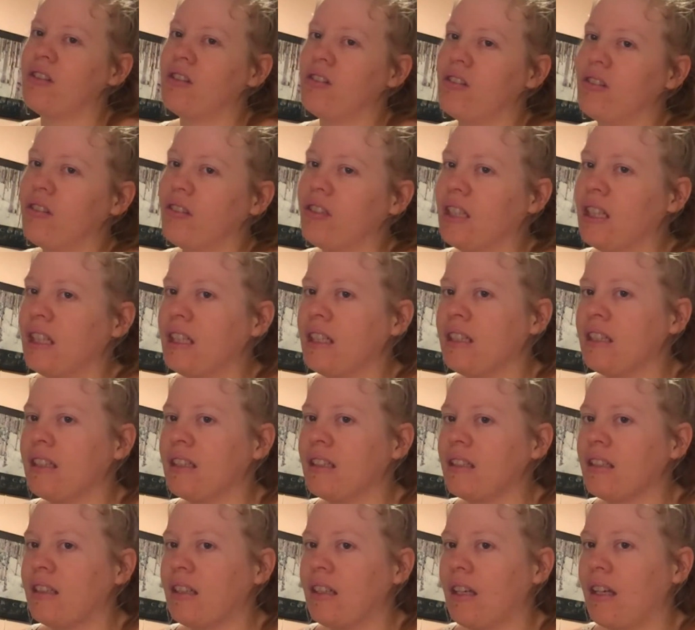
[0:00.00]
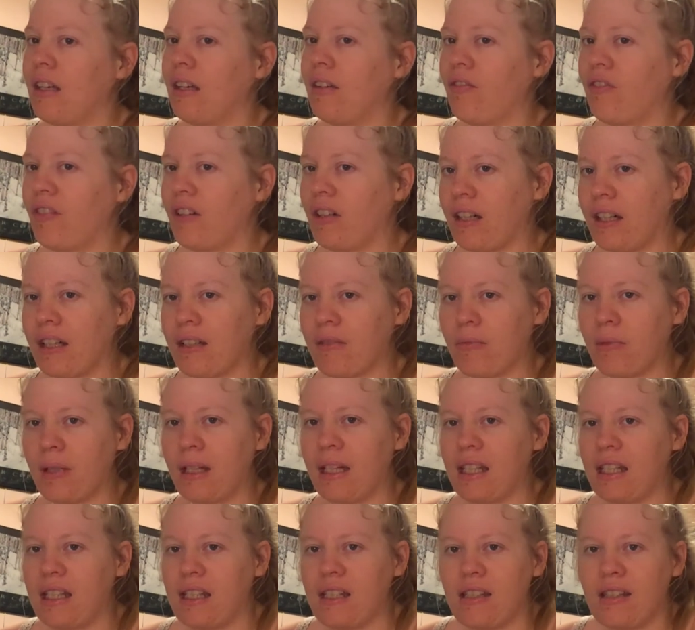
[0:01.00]
earlier if I'd
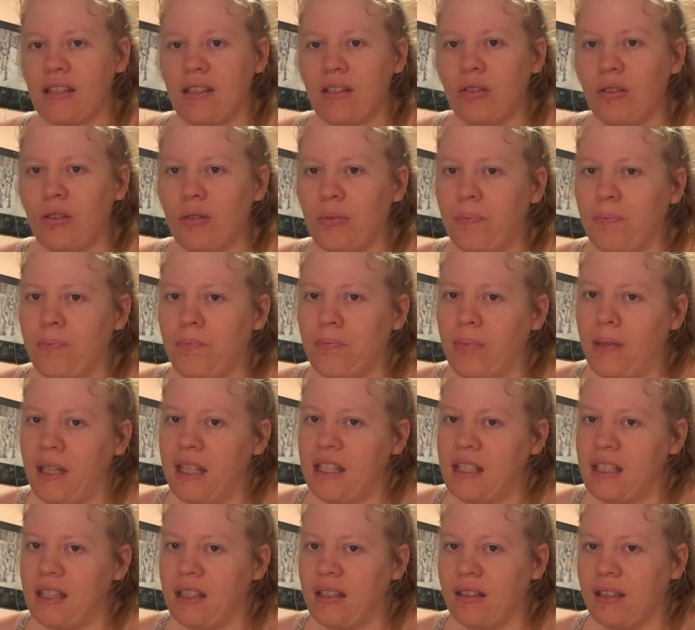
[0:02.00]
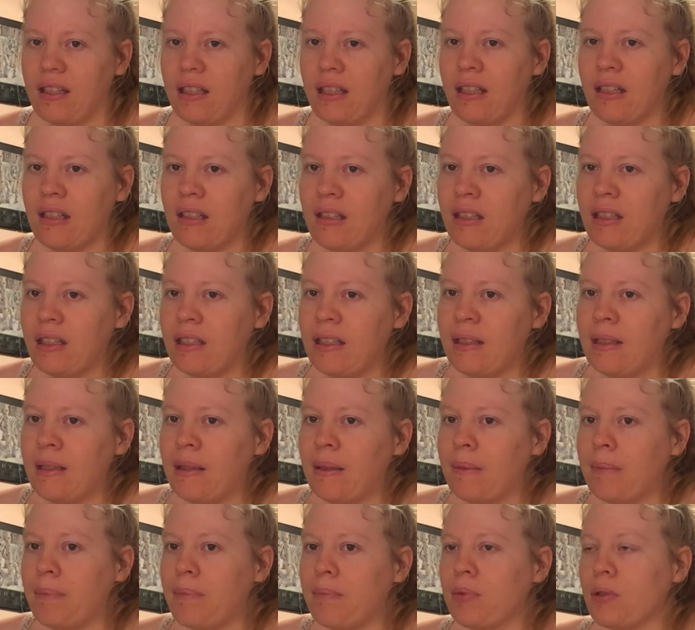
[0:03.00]
waited to basically
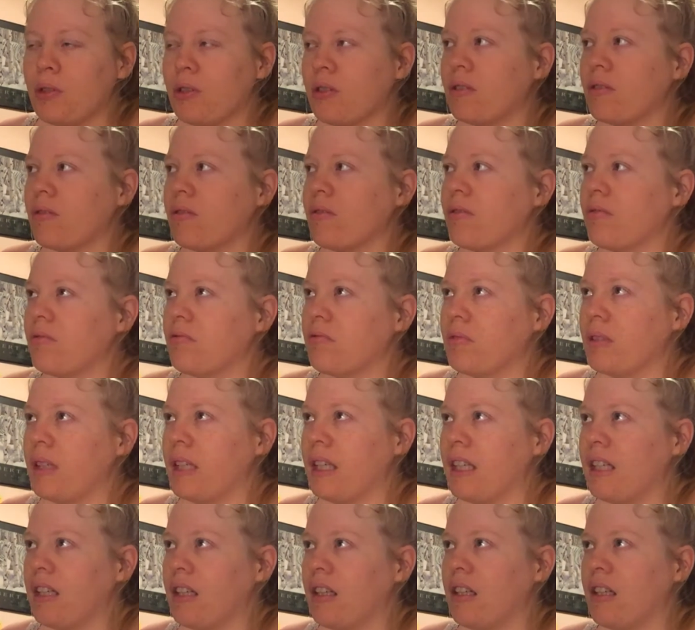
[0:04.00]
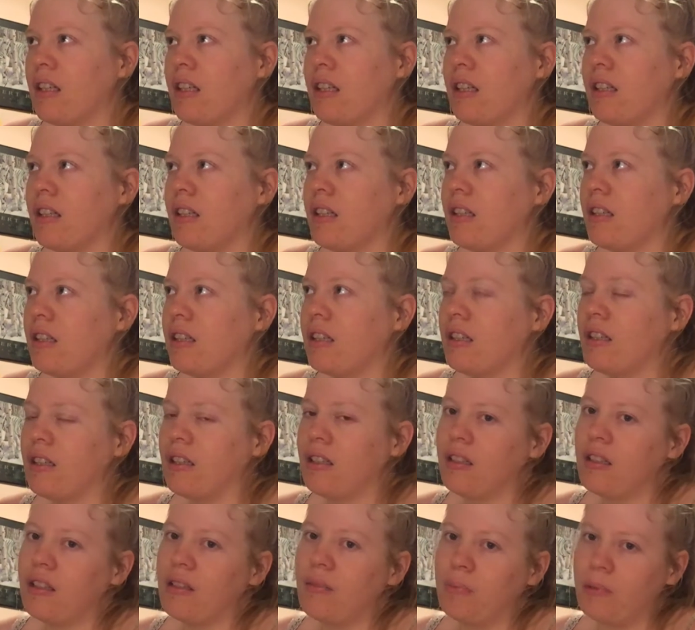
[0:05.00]
book when
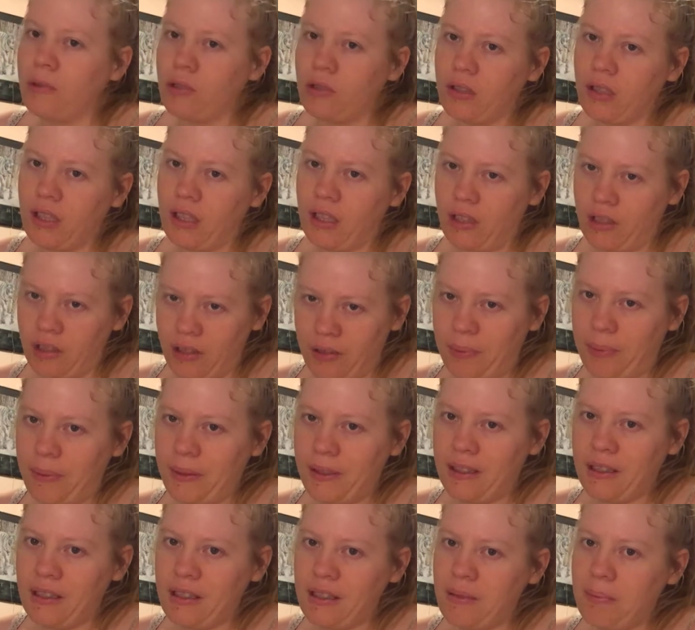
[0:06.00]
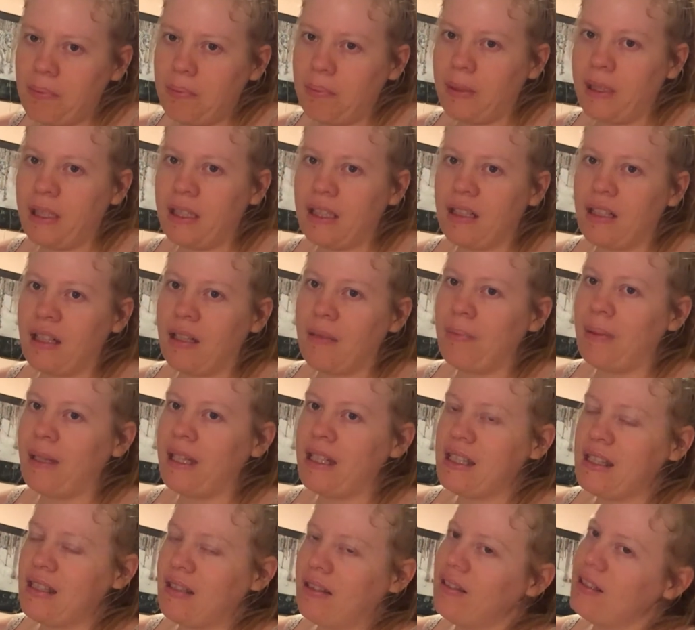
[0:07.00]
the border opened, but I
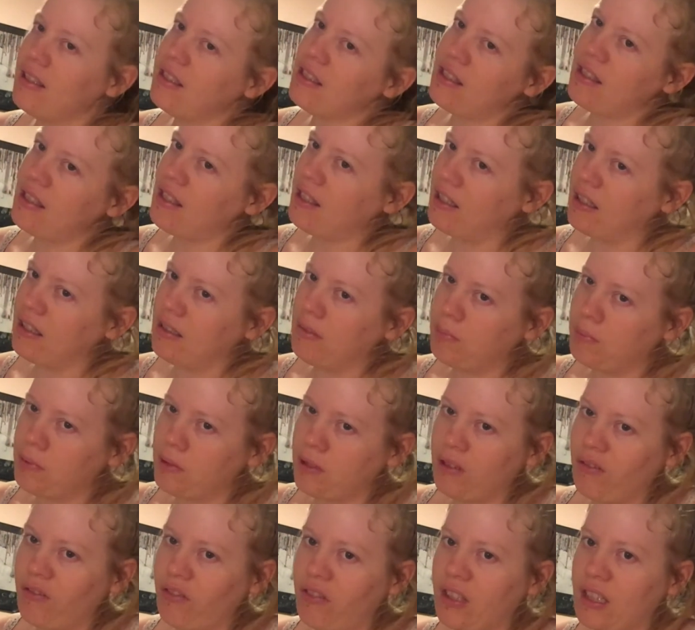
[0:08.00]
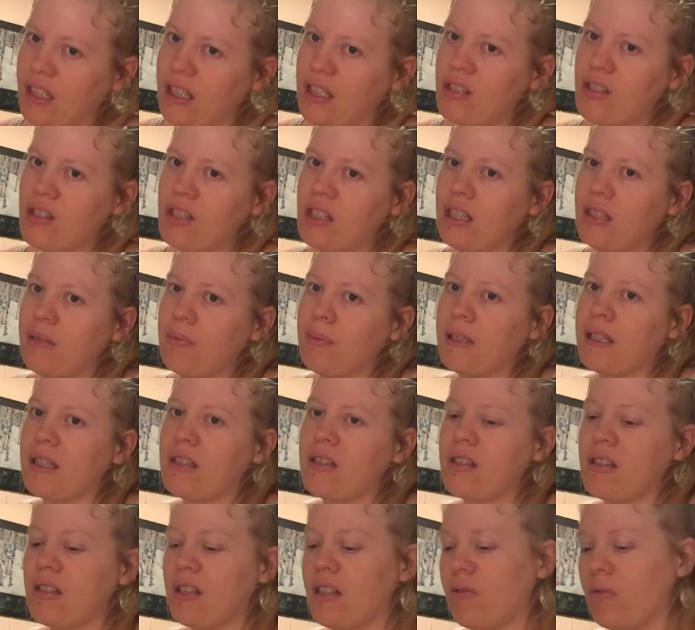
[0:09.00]
basically decided to book it for next year
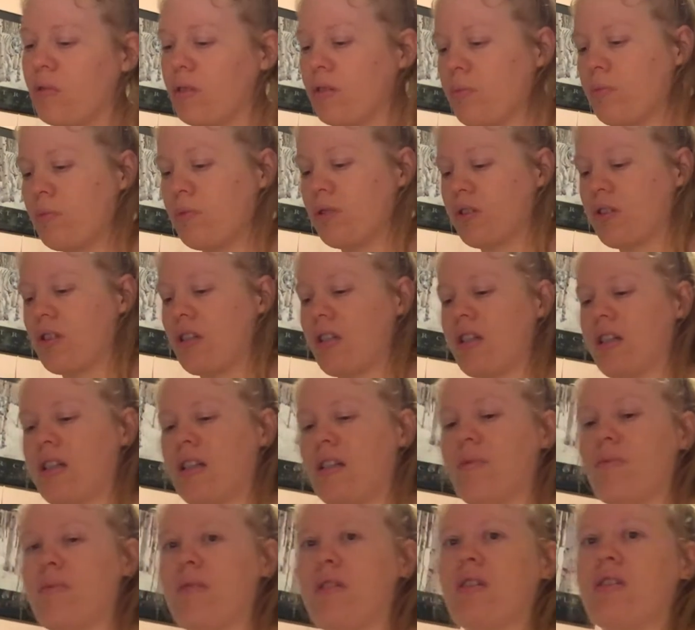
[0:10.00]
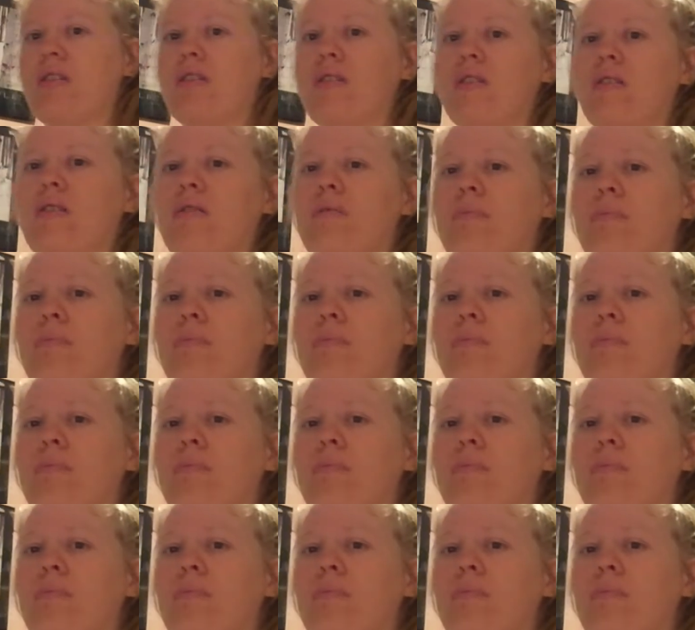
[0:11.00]
because I want more time to